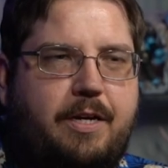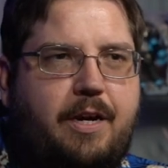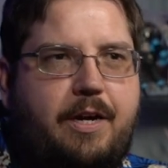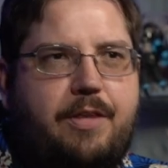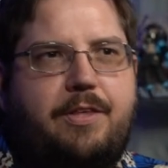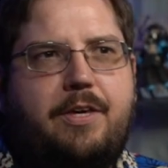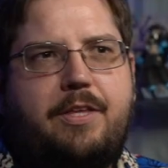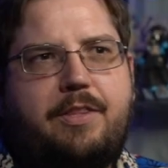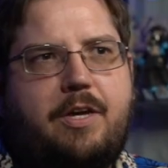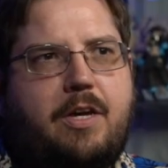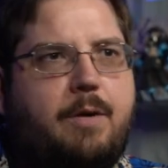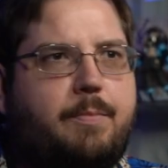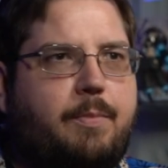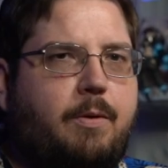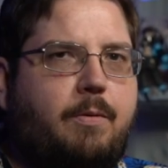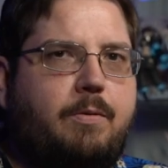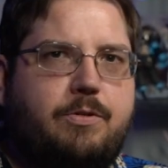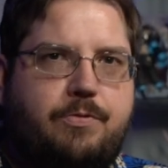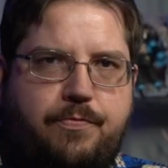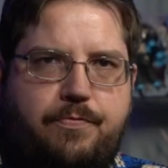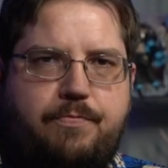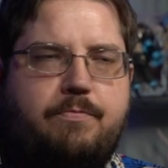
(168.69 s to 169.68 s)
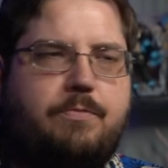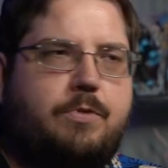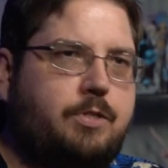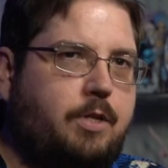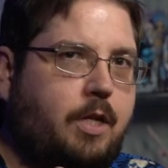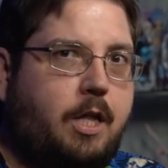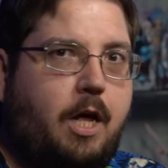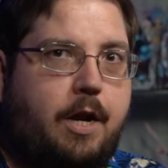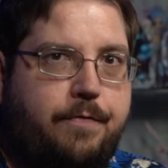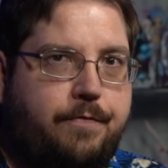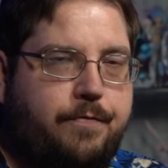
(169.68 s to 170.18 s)
I think Thunderbolt was was a
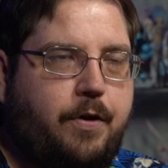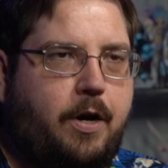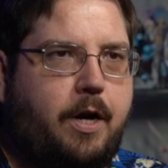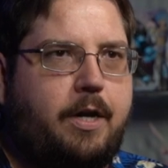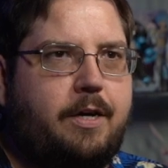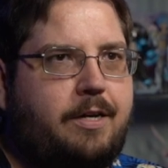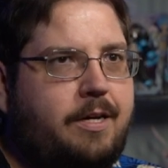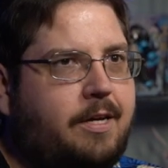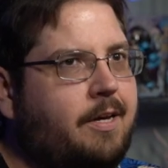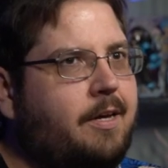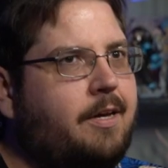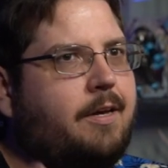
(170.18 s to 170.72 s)
lot of fun.